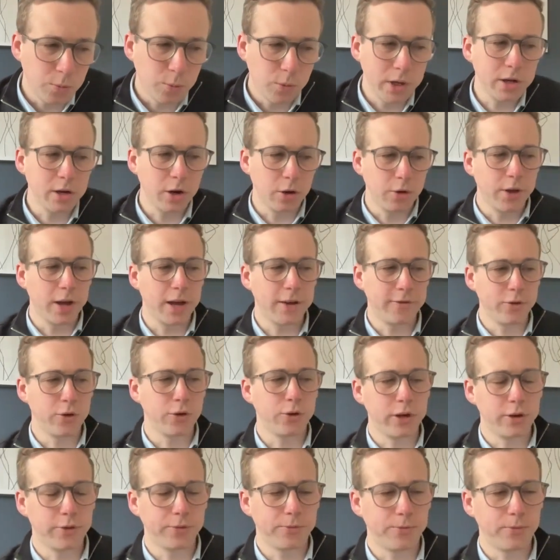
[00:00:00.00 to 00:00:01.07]
we know that if
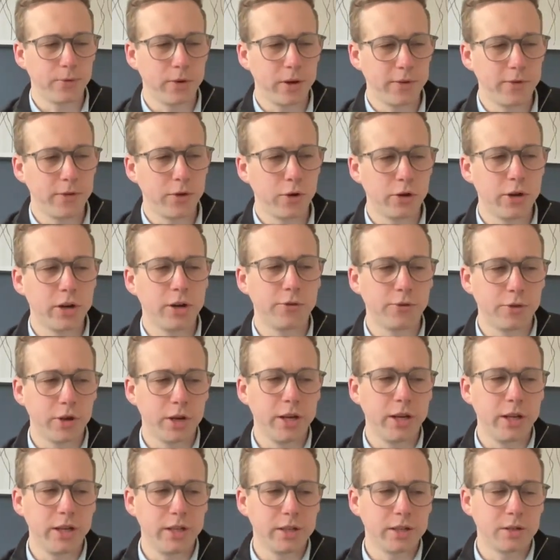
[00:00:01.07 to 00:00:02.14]
you're in
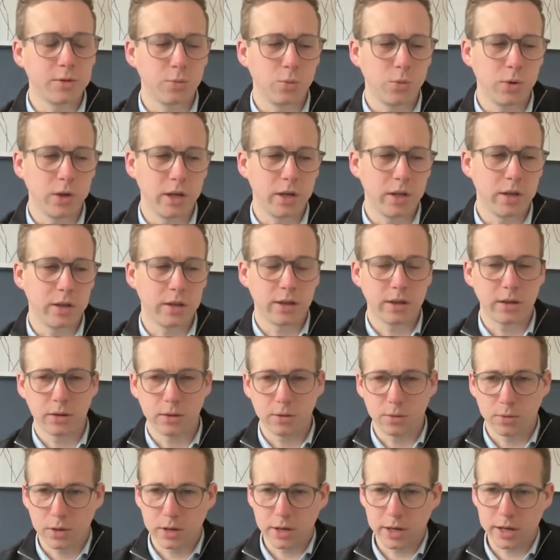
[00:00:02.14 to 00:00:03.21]
arrears with
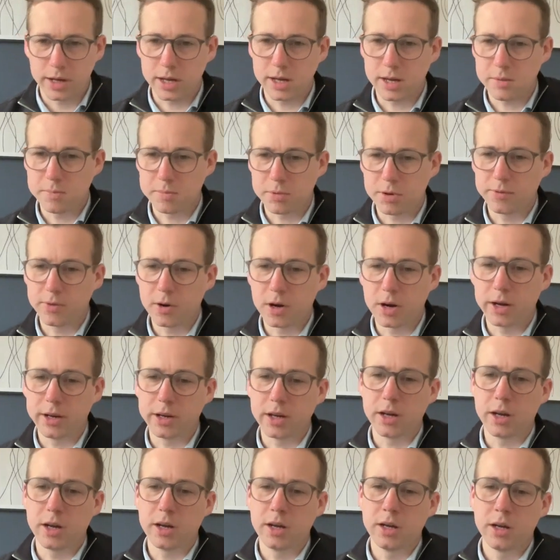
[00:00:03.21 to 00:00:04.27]
a
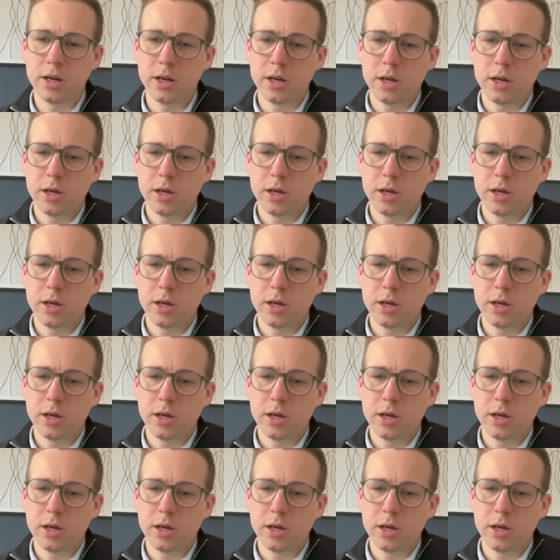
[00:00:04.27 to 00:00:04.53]
provider,